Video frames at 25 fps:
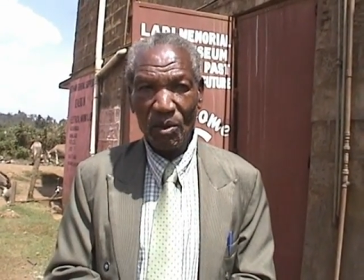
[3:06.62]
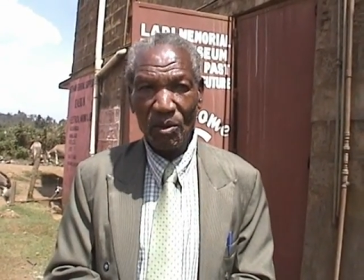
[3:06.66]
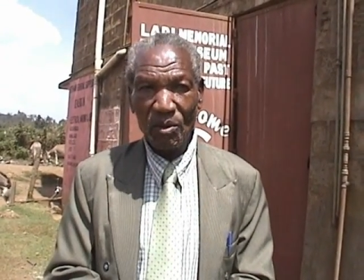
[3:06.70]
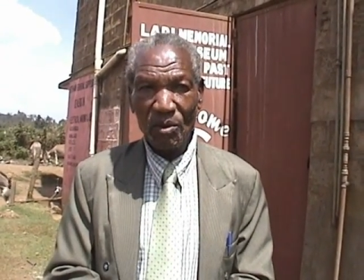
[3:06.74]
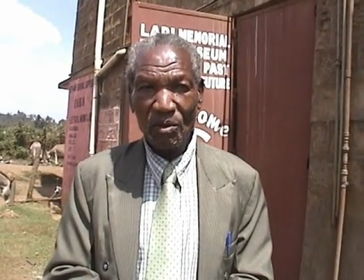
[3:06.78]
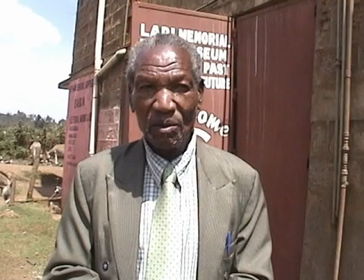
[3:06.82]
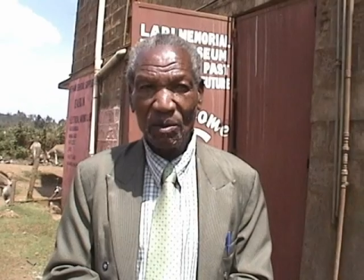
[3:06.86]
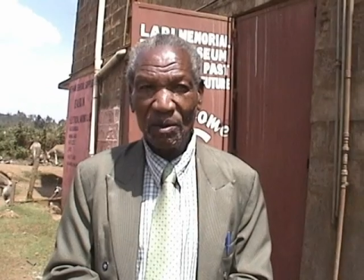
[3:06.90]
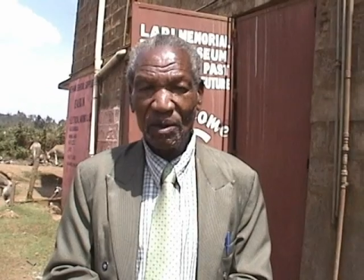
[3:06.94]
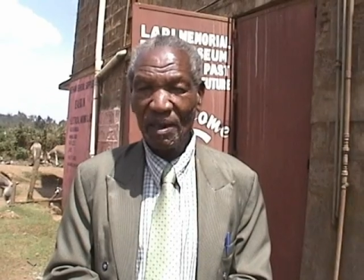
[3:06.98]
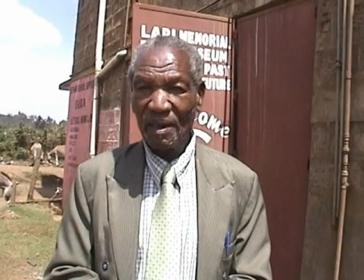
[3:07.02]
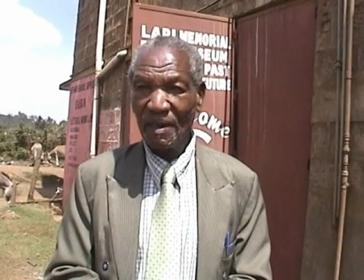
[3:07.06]

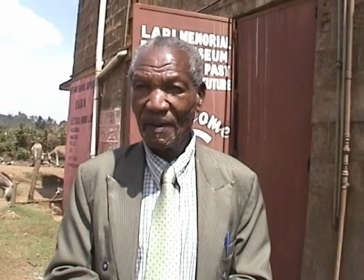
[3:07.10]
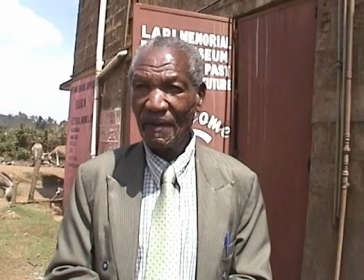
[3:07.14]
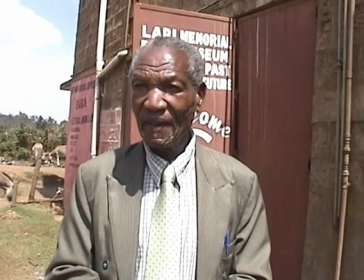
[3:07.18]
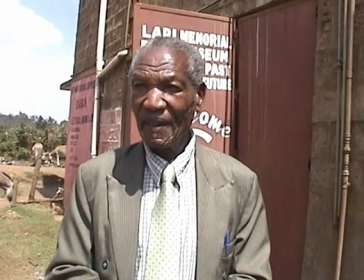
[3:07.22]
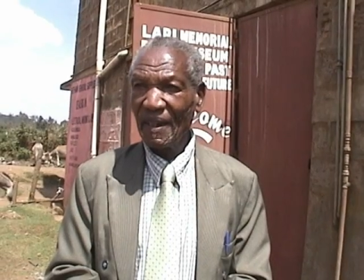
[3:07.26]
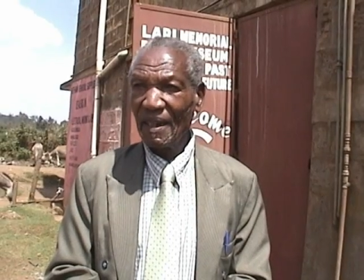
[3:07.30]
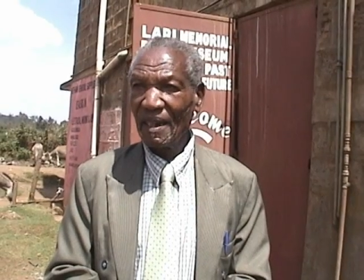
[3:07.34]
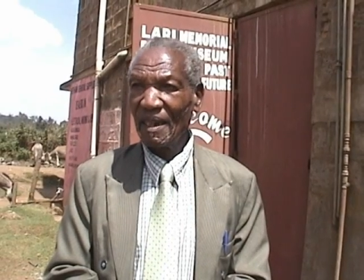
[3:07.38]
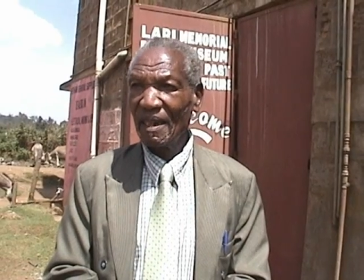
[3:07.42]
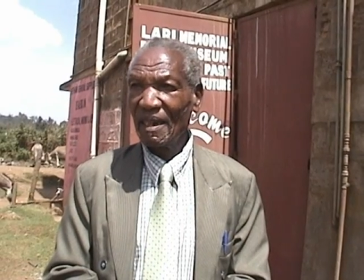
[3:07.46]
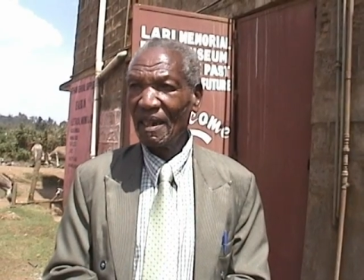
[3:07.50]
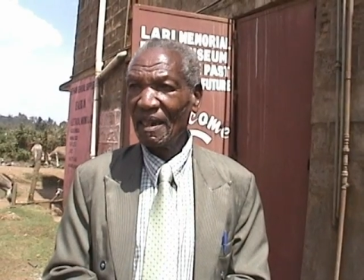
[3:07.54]
The
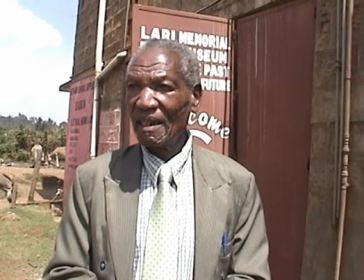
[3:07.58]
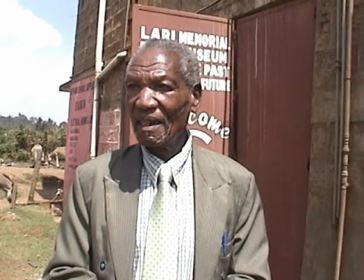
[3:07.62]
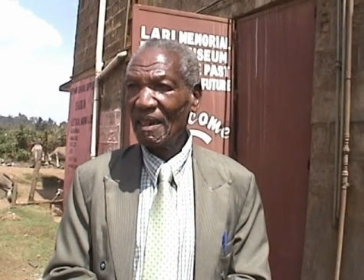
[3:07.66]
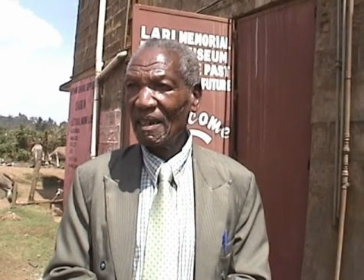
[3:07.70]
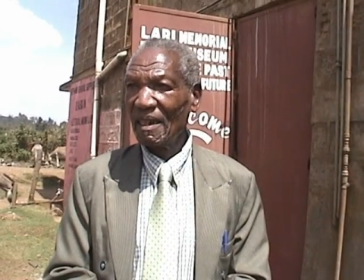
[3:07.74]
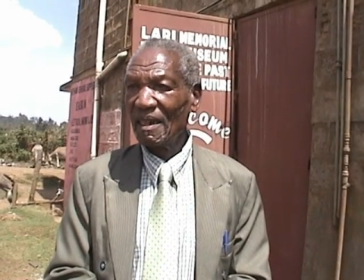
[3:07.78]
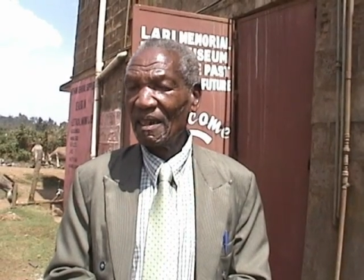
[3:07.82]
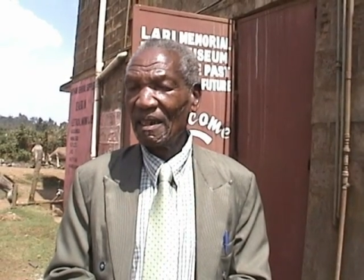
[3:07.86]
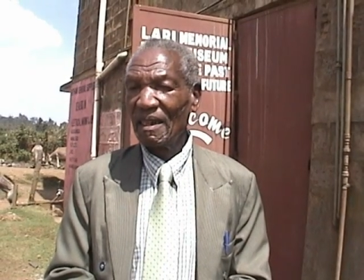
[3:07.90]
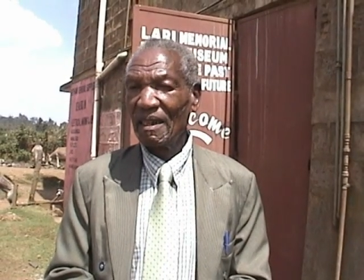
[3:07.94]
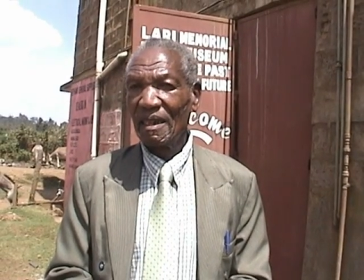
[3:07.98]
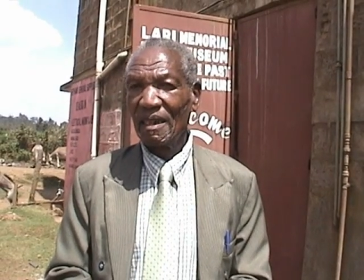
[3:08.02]
need
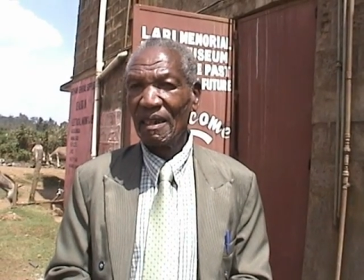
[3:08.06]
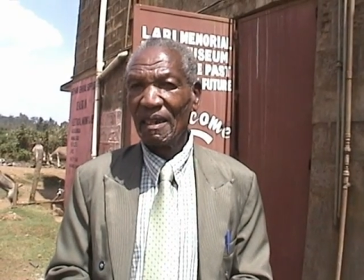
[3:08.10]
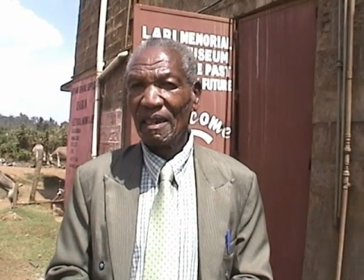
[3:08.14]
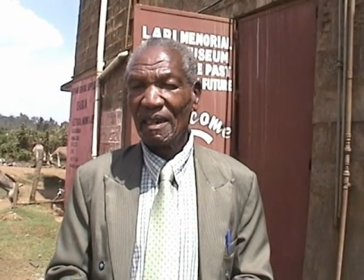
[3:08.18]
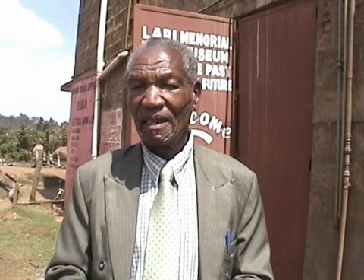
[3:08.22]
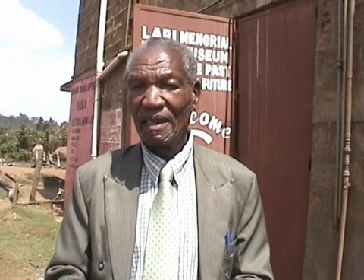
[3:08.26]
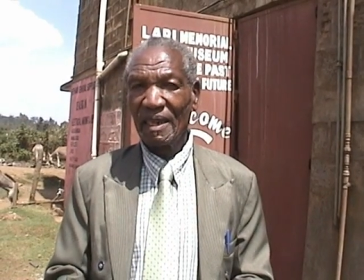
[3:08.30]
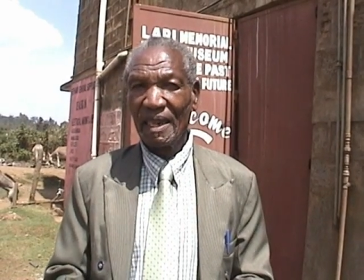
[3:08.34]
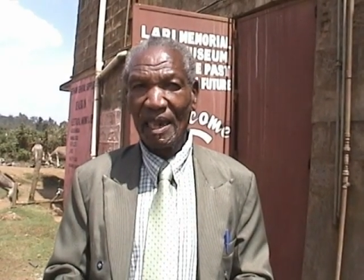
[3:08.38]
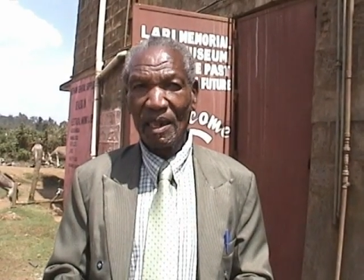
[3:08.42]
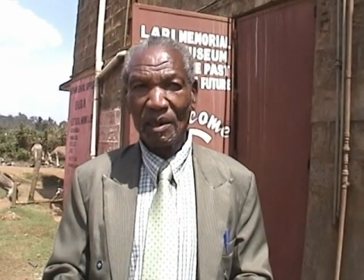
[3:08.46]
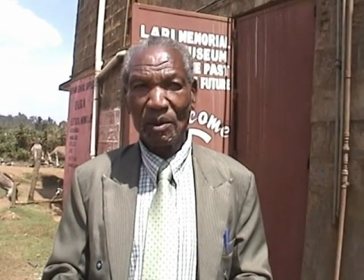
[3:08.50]
for
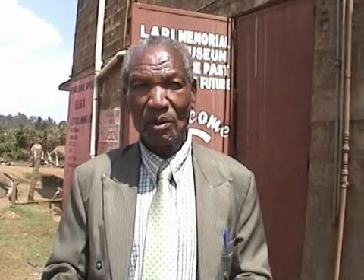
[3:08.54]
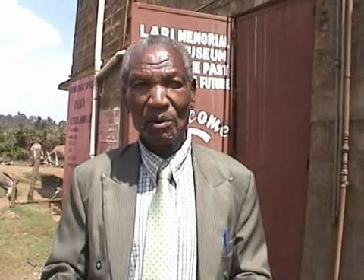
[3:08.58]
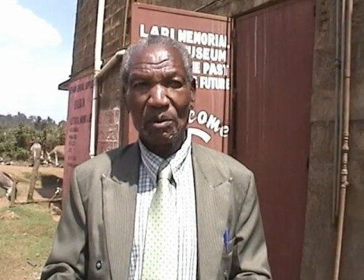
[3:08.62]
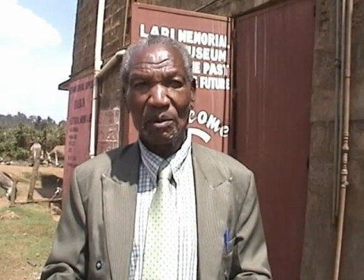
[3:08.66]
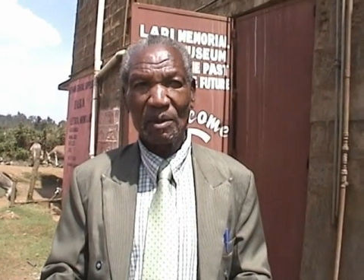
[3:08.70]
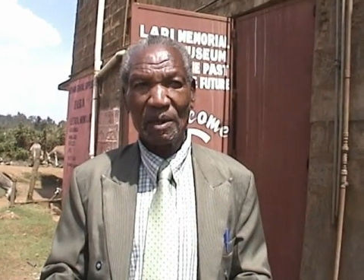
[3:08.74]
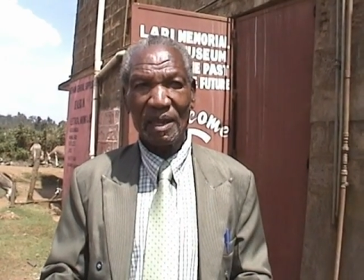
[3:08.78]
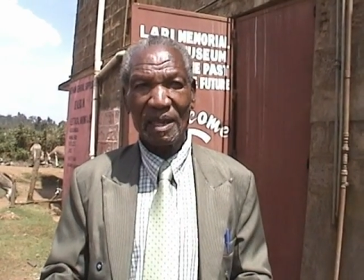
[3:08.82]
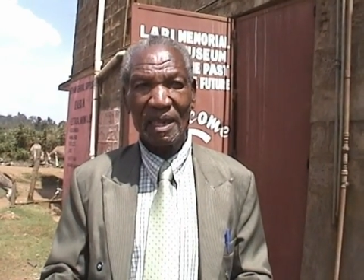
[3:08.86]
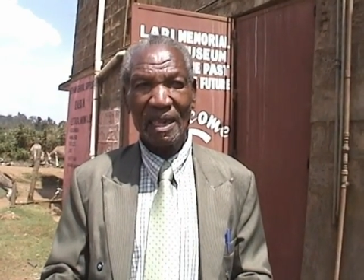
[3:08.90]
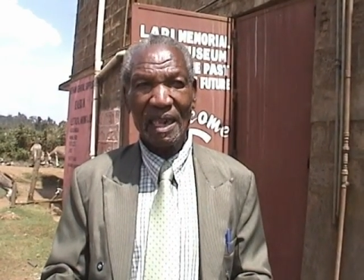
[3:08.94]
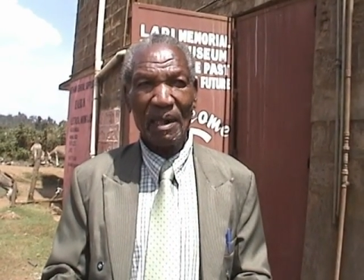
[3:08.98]
healing has
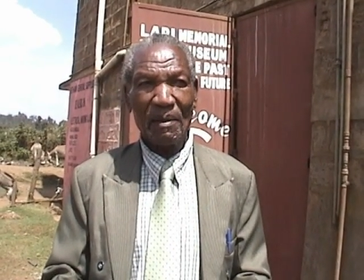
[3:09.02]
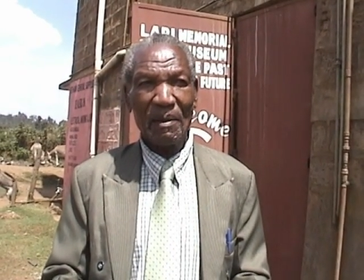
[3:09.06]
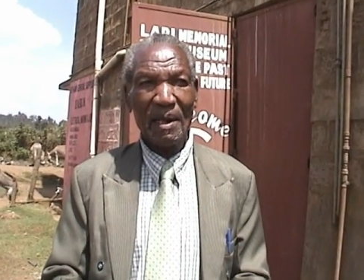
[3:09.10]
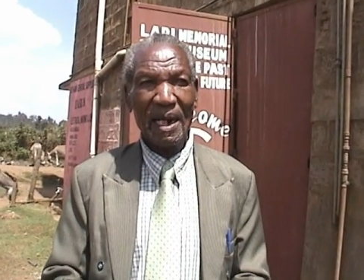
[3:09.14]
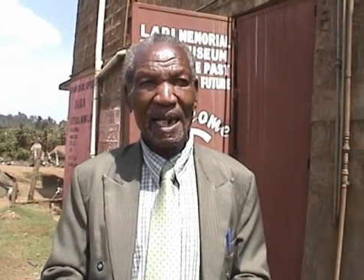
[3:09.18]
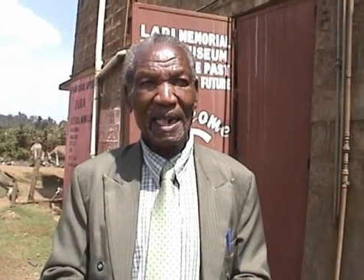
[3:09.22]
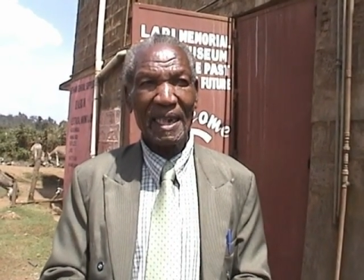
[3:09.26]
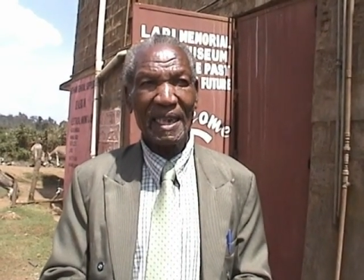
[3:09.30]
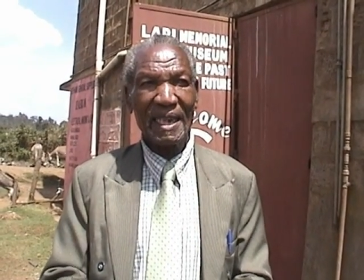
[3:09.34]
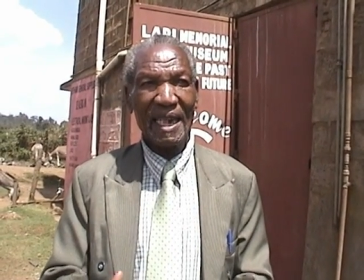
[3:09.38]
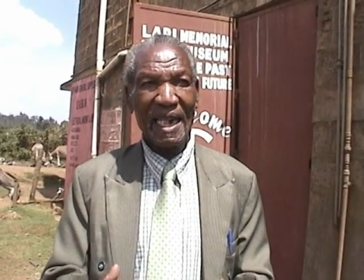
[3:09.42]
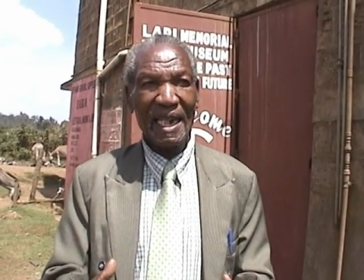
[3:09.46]
been
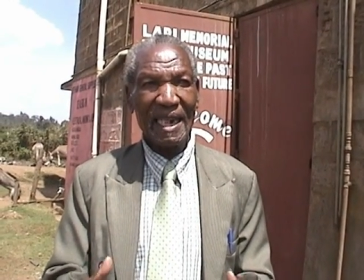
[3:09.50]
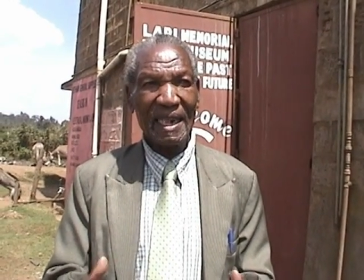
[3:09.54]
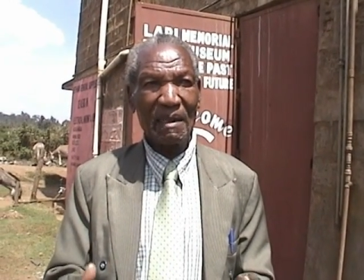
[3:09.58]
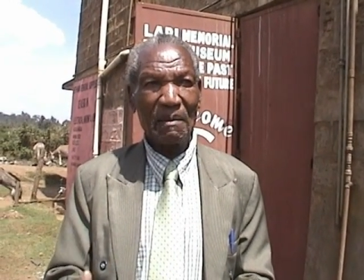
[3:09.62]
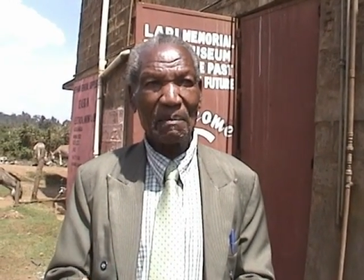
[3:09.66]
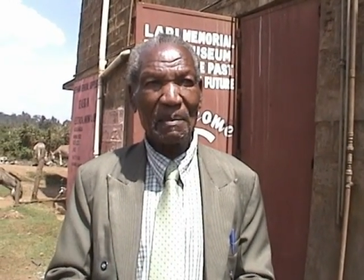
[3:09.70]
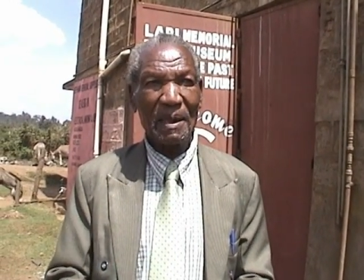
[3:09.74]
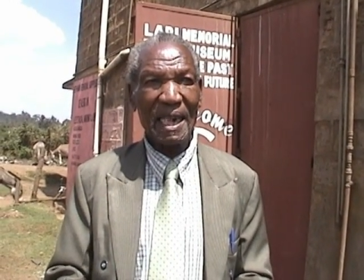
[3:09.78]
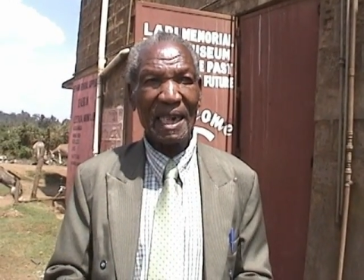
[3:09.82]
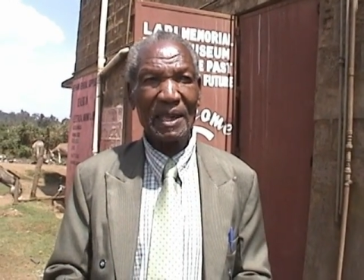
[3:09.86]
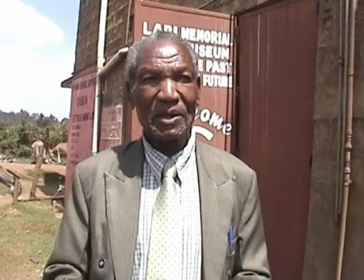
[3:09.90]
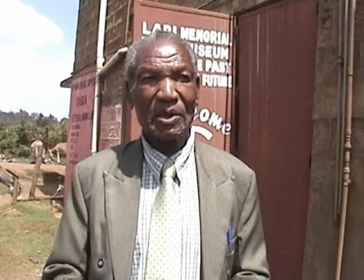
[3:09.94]
long
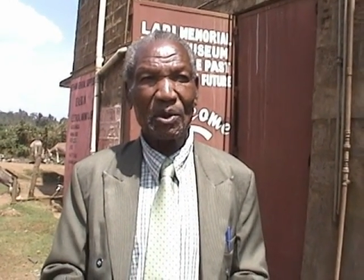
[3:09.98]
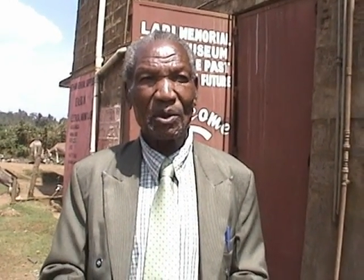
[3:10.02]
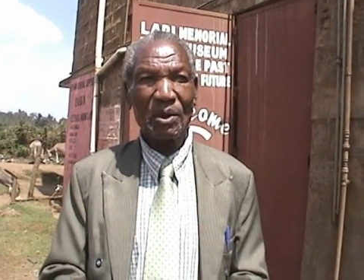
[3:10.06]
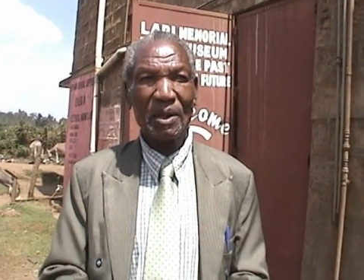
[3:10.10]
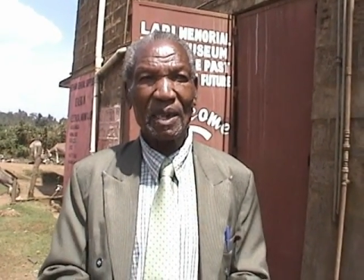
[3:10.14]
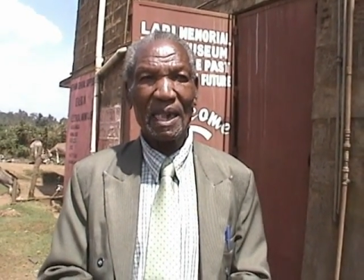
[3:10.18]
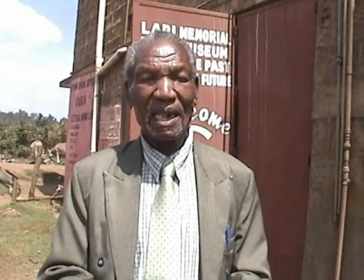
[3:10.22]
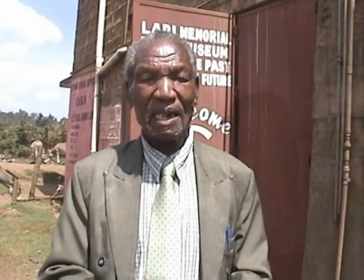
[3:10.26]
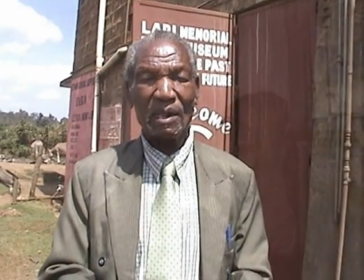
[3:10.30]
overdue.